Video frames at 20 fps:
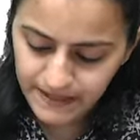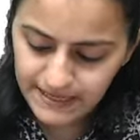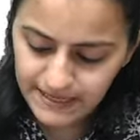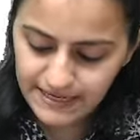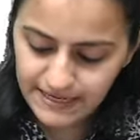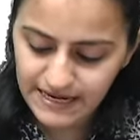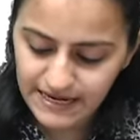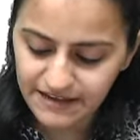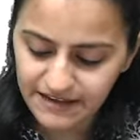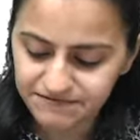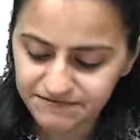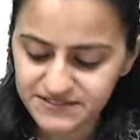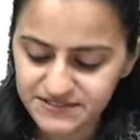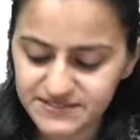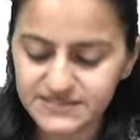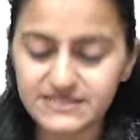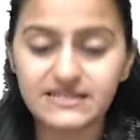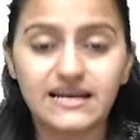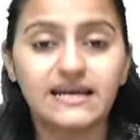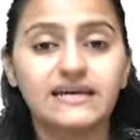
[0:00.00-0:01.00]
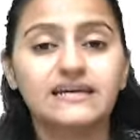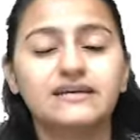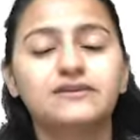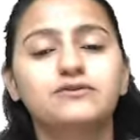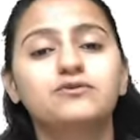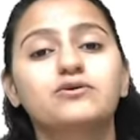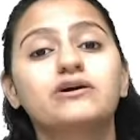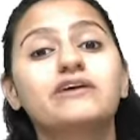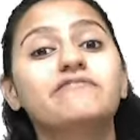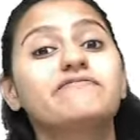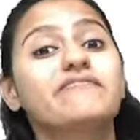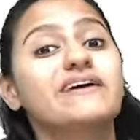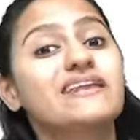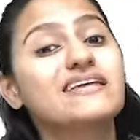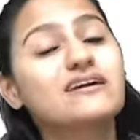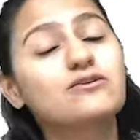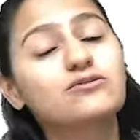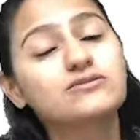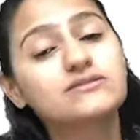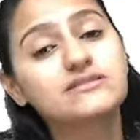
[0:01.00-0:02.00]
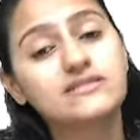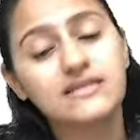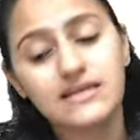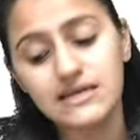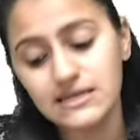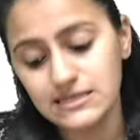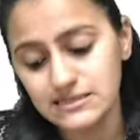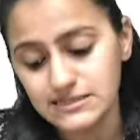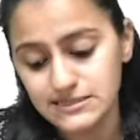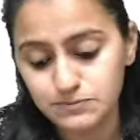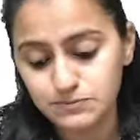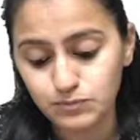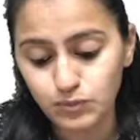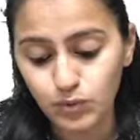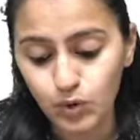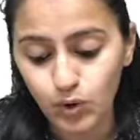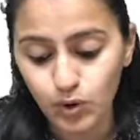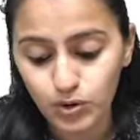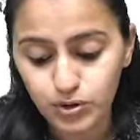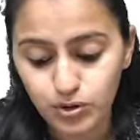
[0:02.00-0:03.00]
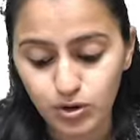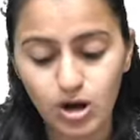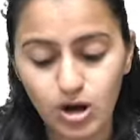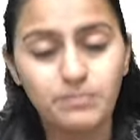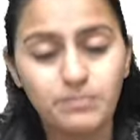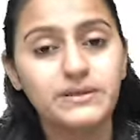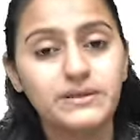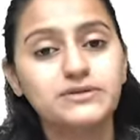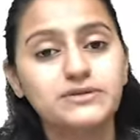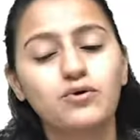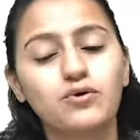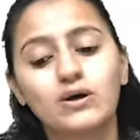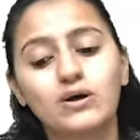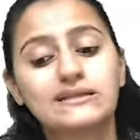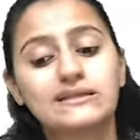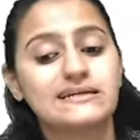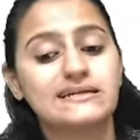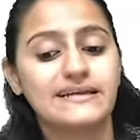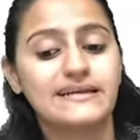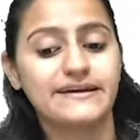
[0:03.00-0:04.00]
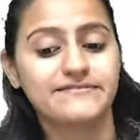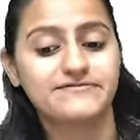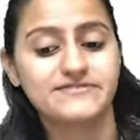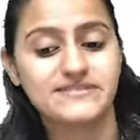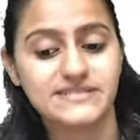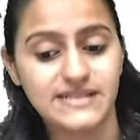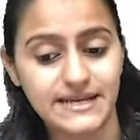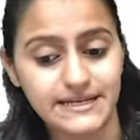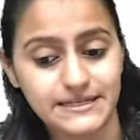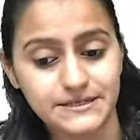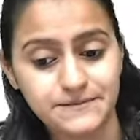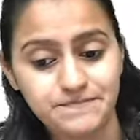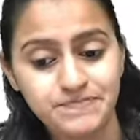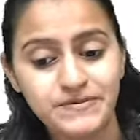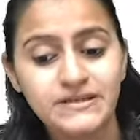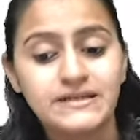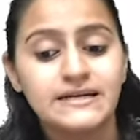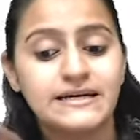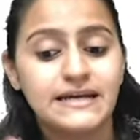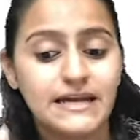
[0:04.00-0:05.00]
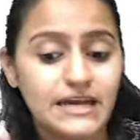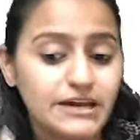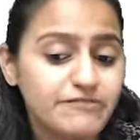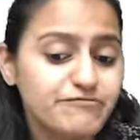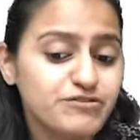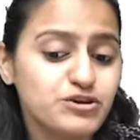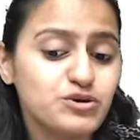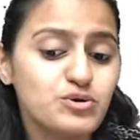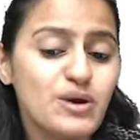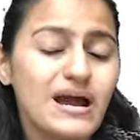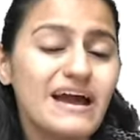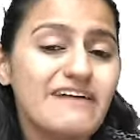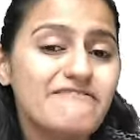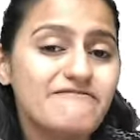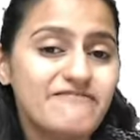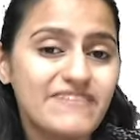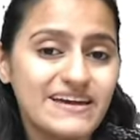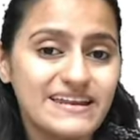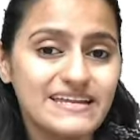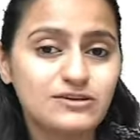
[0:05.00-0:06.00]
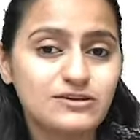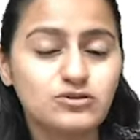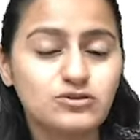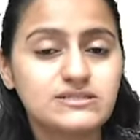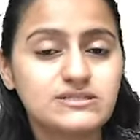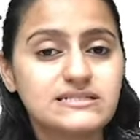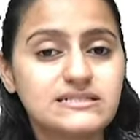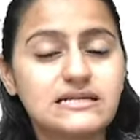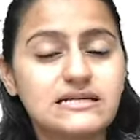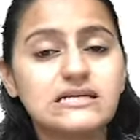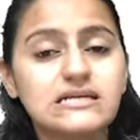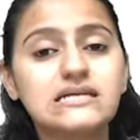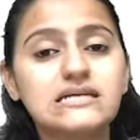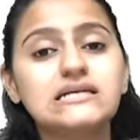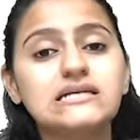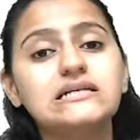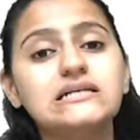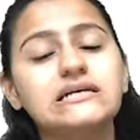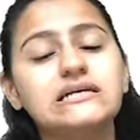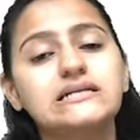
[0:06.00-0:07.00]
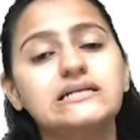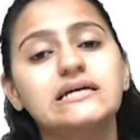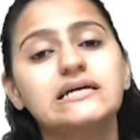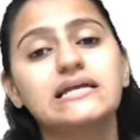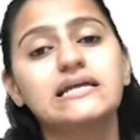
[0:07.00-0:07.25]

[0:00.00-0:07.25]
left side. Okay, varicocele is more common on the left side. If you have varicocele in an